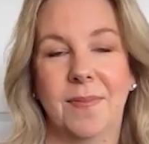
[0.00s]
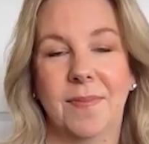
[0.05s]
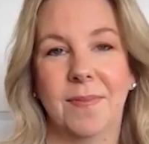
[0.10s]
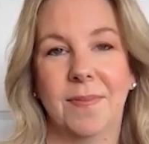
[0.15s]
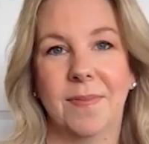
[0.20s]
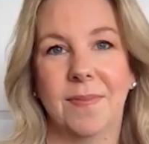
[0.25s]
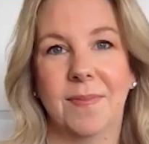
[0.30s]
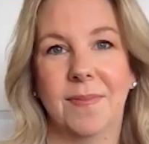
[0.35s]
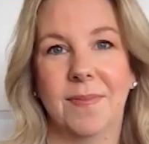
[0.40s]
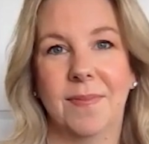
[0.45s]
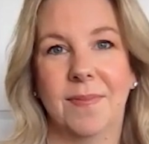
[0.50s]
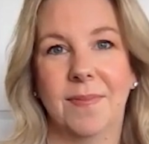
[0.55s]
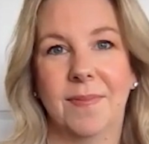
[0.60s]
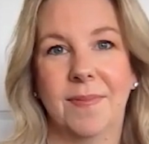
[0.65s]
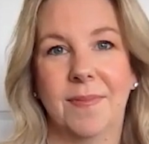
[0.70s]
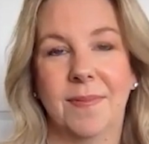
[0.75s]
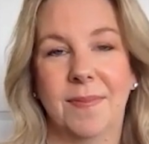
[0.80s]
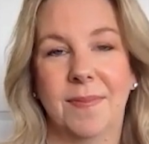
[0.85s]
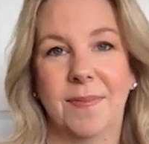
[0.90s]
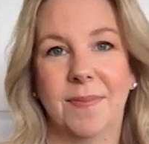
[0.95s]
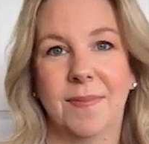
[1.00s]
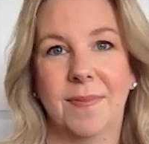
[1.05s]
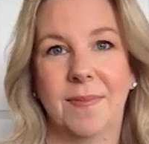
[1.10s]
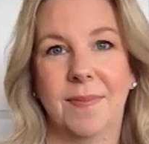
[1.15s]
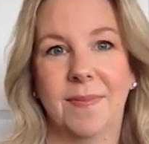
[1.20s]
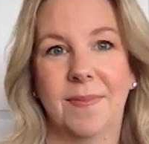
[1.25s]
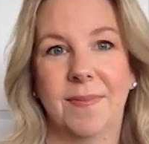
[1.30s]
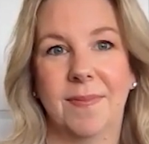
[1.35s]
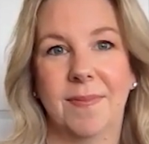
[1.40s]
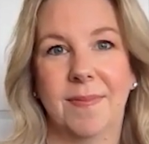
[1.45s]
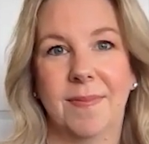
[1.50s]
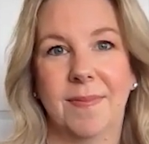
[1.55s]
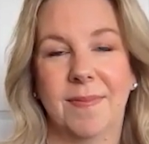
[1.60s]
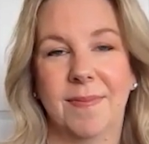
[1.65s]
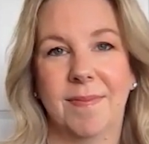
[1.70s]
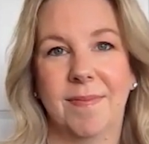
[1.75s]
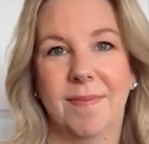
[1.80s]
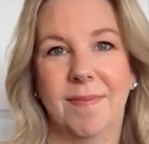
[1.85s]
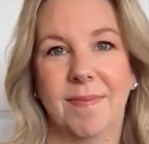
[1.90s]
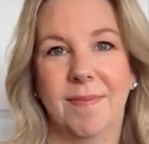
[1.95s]

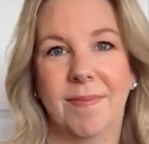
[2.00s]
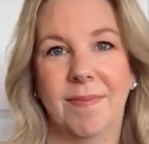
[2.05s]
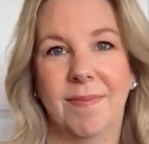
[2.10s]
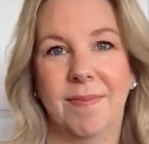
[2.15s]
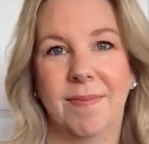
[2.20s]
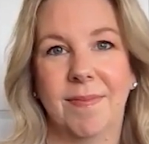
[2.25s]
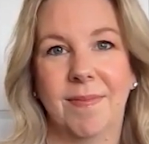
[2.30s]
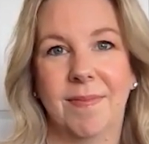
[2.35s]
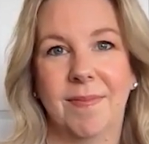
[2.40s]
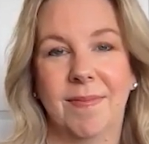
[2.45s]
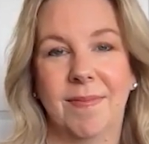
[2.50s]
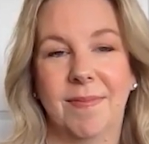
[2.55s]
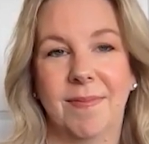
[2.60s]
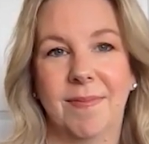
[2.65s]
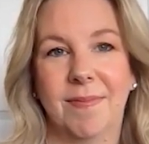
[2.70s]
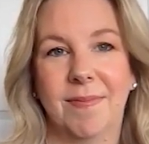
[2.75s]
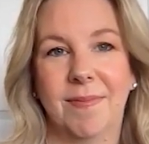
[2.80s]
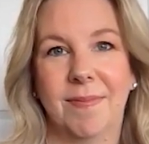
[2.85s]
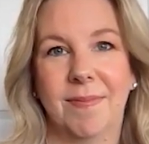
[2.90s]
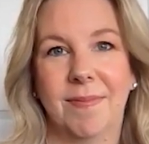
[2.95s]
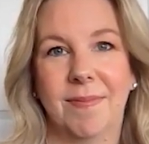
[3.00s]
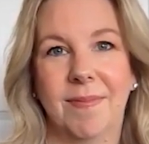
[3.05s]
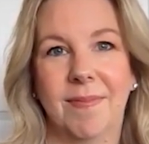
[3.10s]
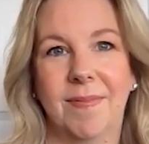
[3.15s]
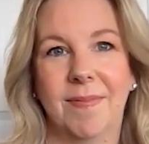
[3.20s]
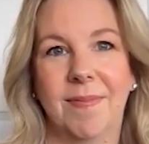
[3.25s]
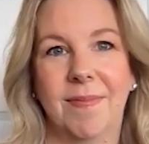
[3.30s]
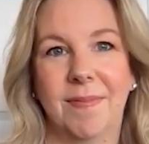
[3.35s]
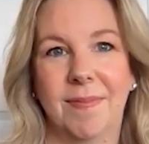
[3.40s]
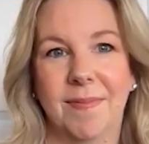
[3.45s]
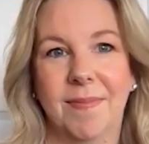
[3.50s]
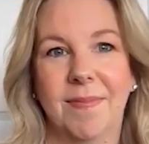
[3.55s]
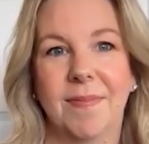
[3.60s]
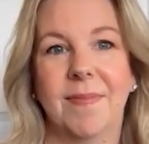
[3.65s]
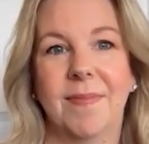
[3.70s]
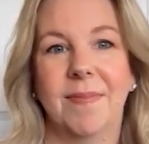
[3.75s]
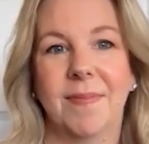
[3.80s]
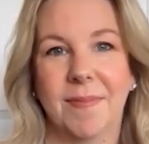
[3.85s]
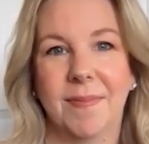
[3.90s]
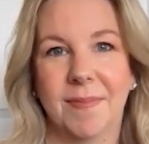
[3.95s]

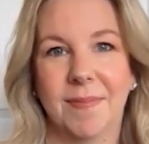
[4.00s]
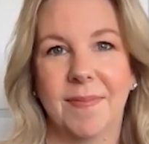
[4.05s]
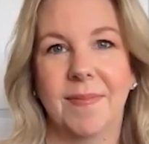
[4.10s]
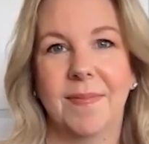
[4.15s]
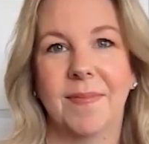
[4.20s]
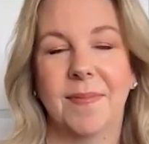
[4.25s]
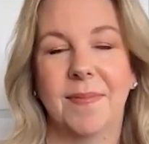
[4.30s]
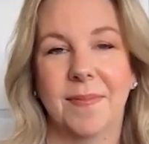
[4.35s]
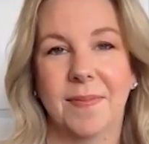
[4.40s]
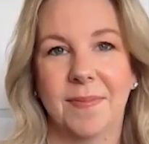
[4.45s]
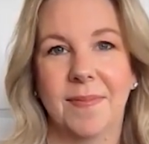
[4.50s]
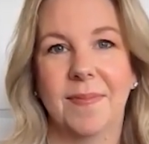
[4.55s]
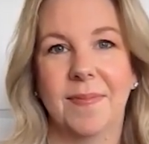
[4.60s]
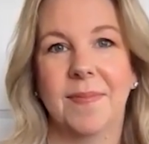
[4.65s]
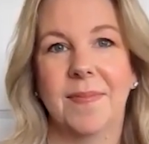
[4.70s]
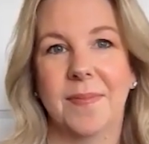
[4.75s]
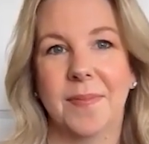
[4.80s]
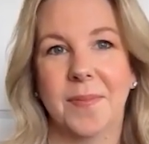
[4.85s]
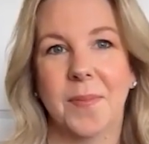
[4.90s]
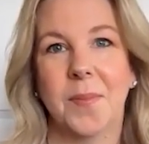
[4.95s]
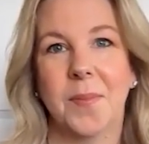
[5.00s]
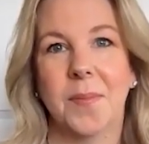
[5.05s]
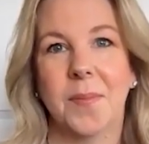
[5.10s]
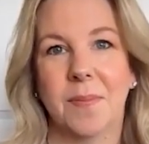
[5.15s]
[no speech]